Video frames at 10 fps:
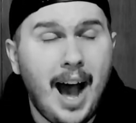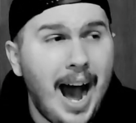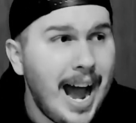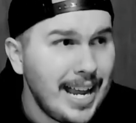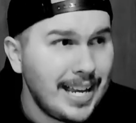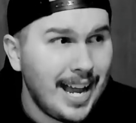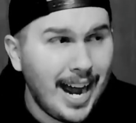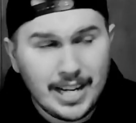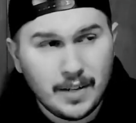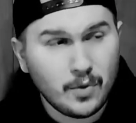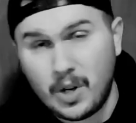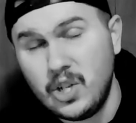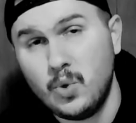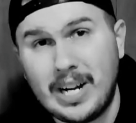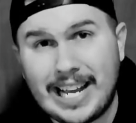I kind of
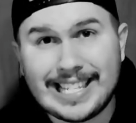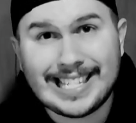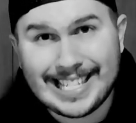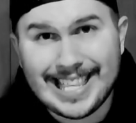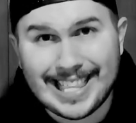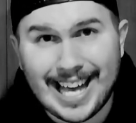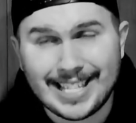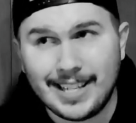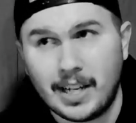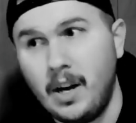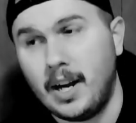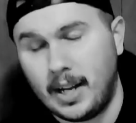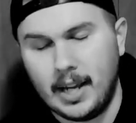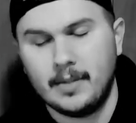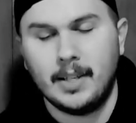cringe when I see that. It's like, all right,
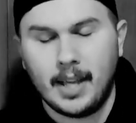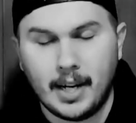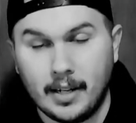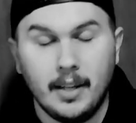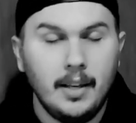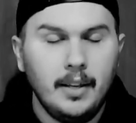guys, we get it.